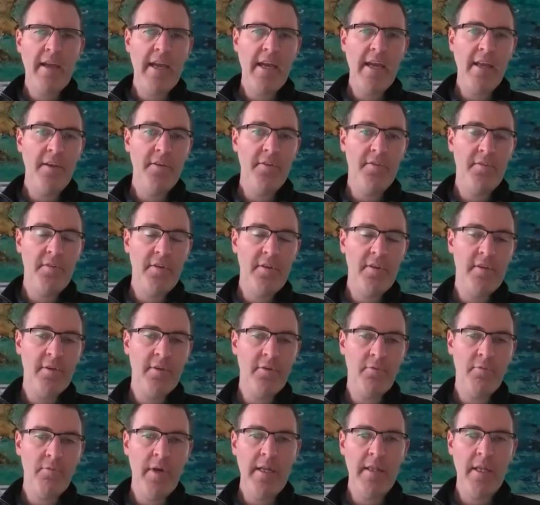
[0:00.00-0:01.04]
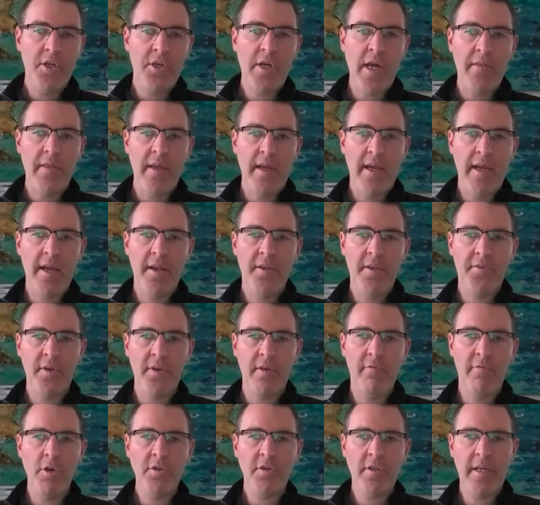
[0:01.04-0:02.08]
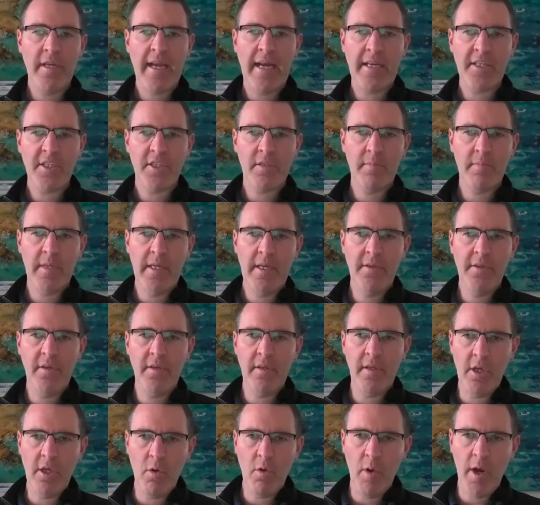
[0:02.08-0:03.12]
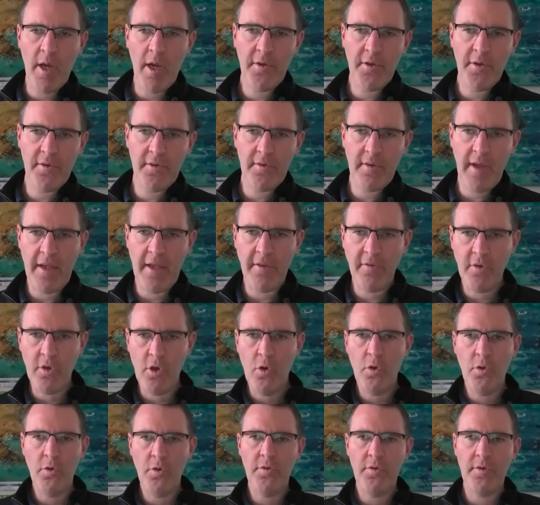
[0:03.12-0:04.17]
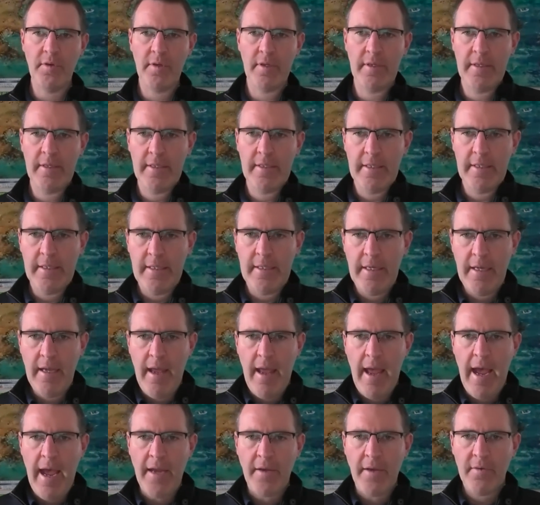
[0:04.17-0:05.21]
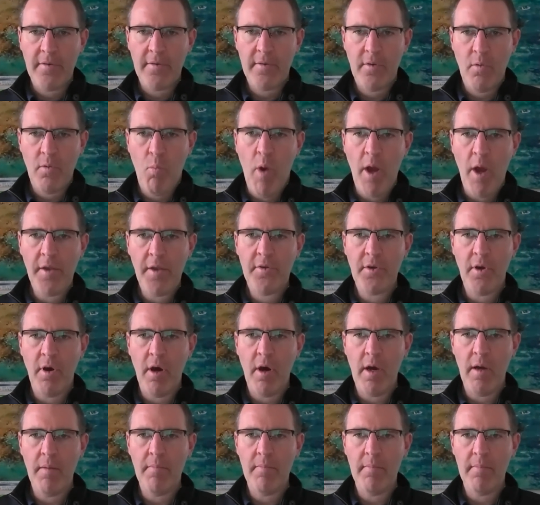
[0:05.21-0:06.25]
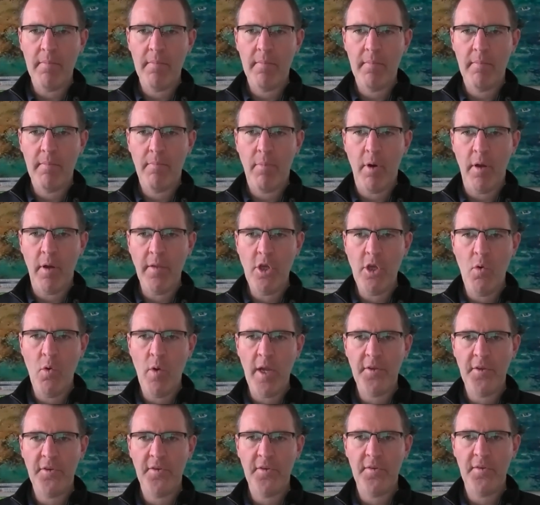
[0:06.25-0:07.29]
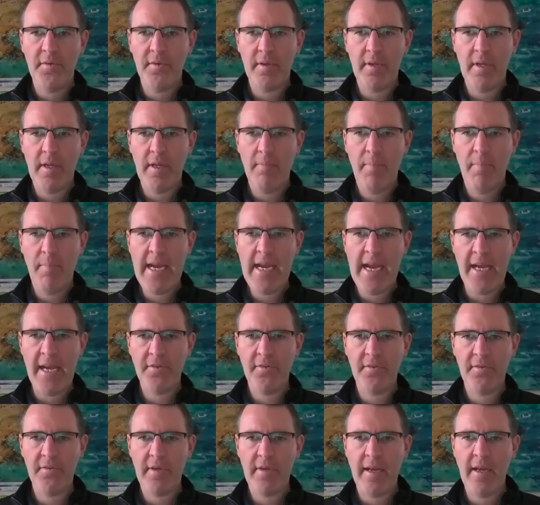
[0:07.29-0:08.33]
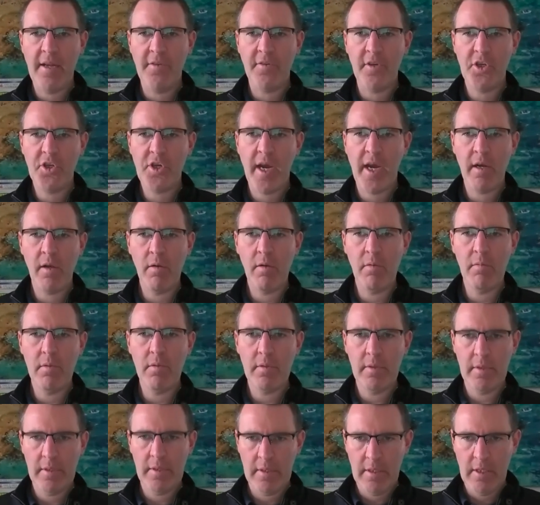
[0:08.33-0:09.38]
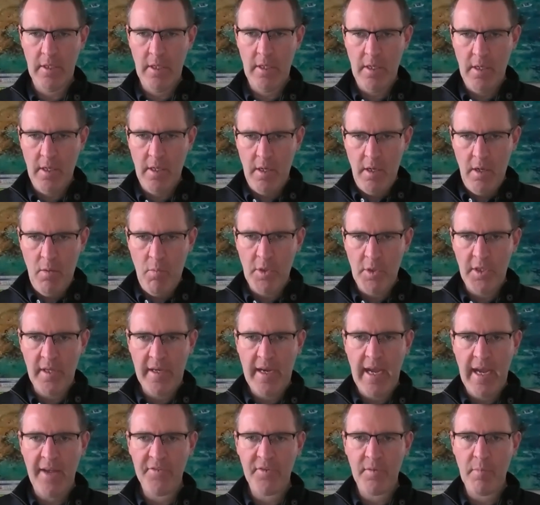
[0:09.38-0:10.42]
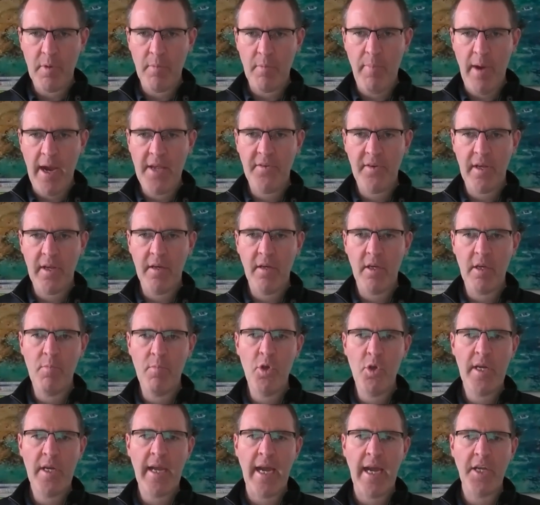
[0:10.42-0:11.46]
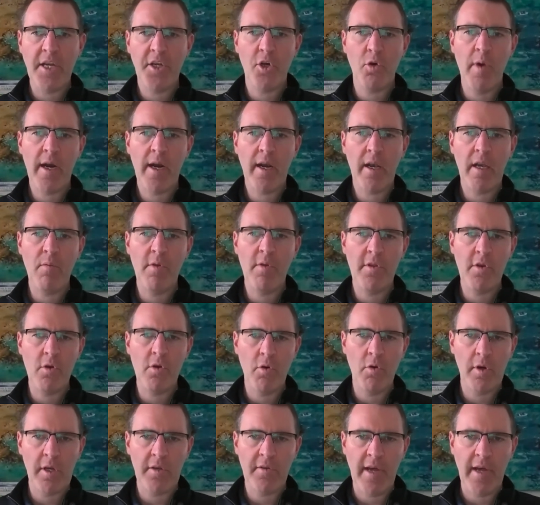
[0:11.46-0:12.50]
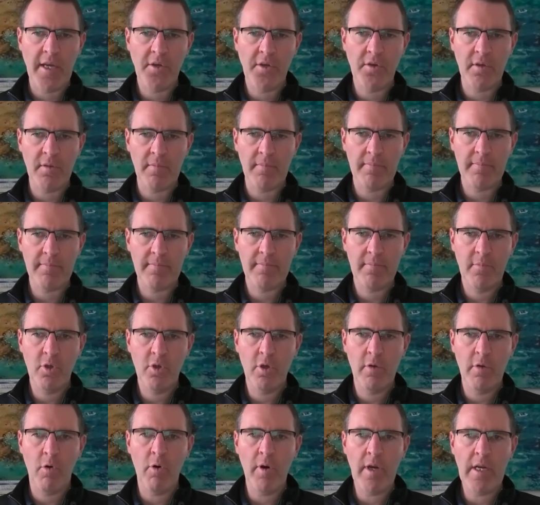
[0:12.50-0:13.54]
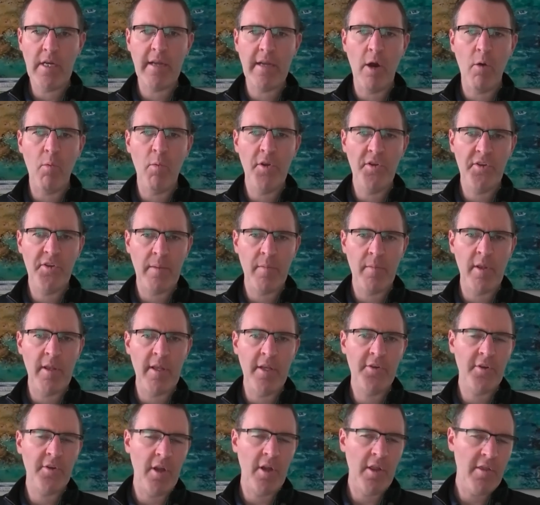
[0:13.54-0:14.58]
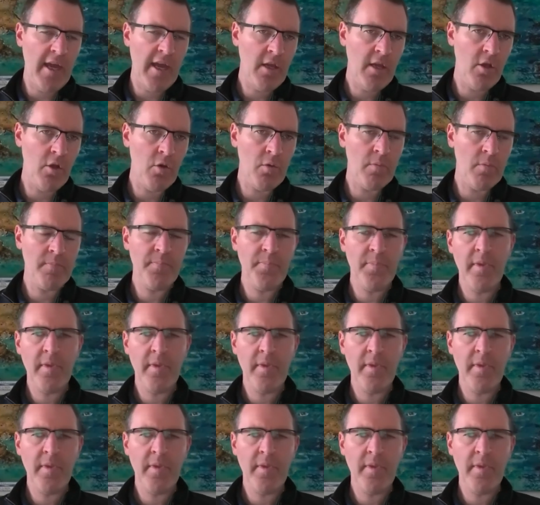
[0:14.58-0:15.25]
Ken's just reading the chat there. Ken said, voice of the customer is in the US as used at one time by the US PS and is a channel which the customer base can communicate directly with the organization. You've already dealt with some of this, so thank you.